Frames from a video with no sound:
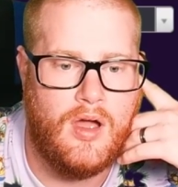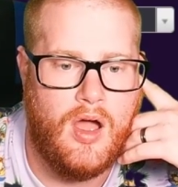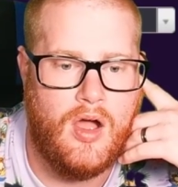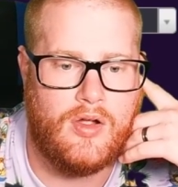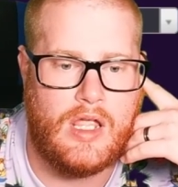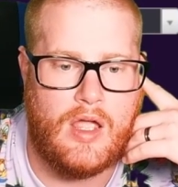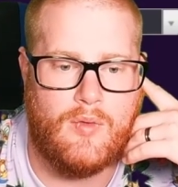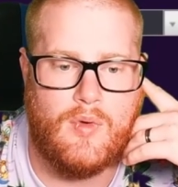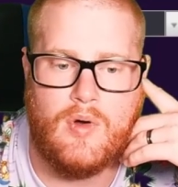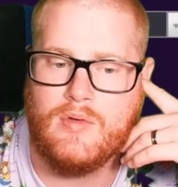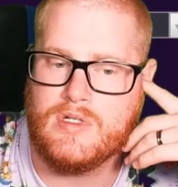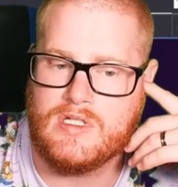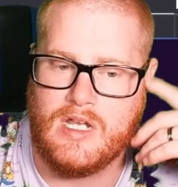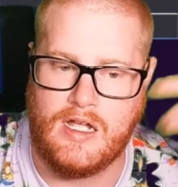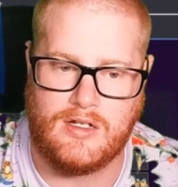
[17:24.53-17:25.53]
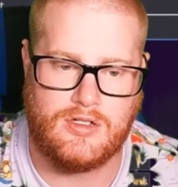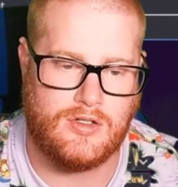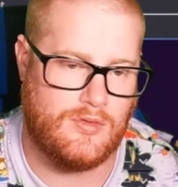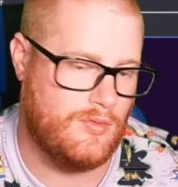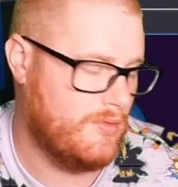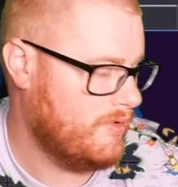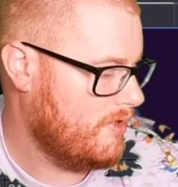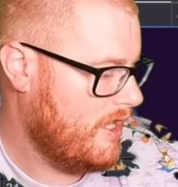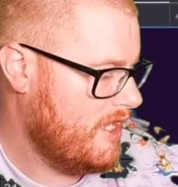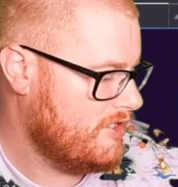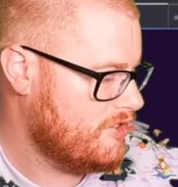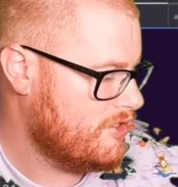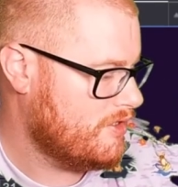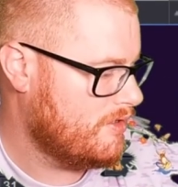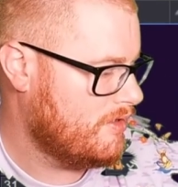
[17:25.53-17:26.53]
Okay, what was next? Cerulean
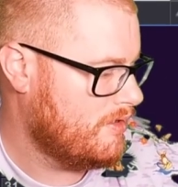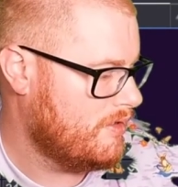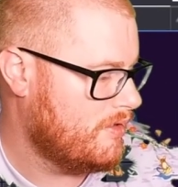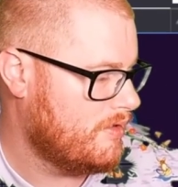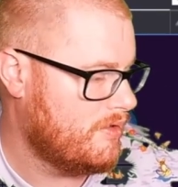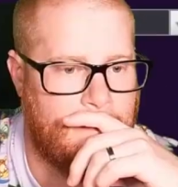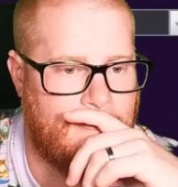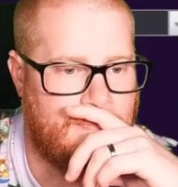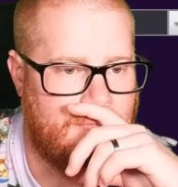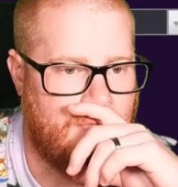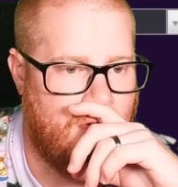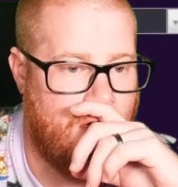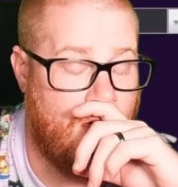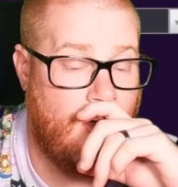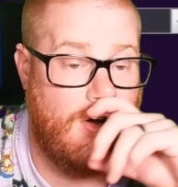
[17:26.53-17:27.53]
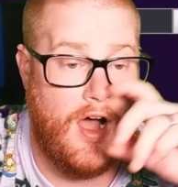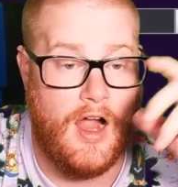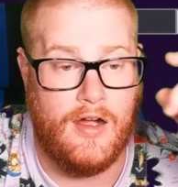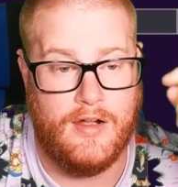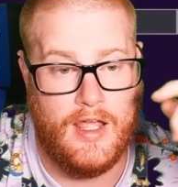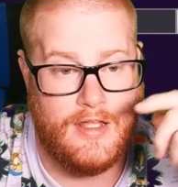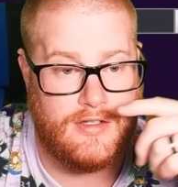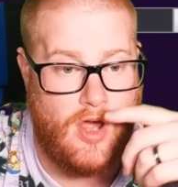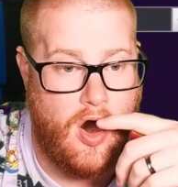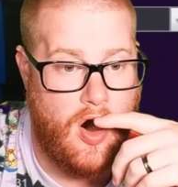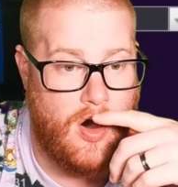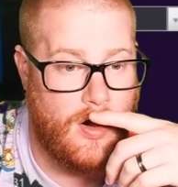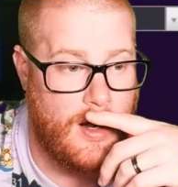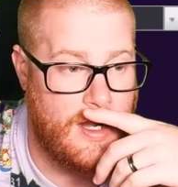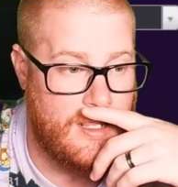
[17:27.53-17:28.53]
Edge. Oh, Iron Head's
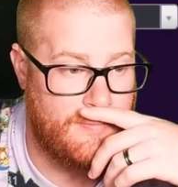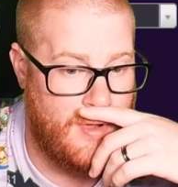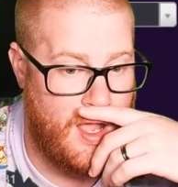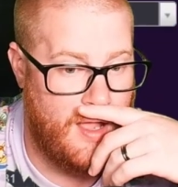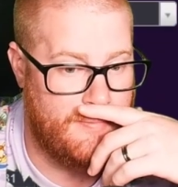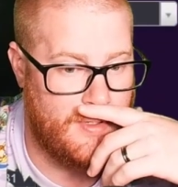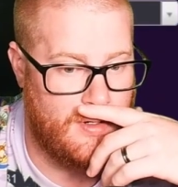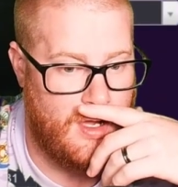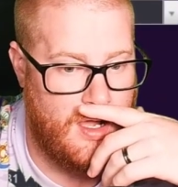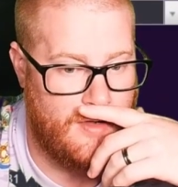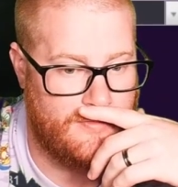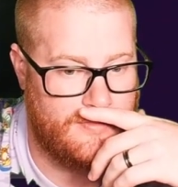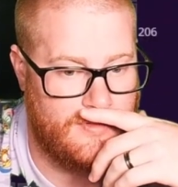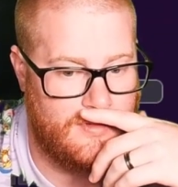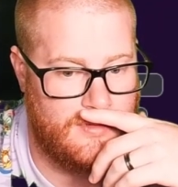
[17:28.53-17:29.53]
already popping off.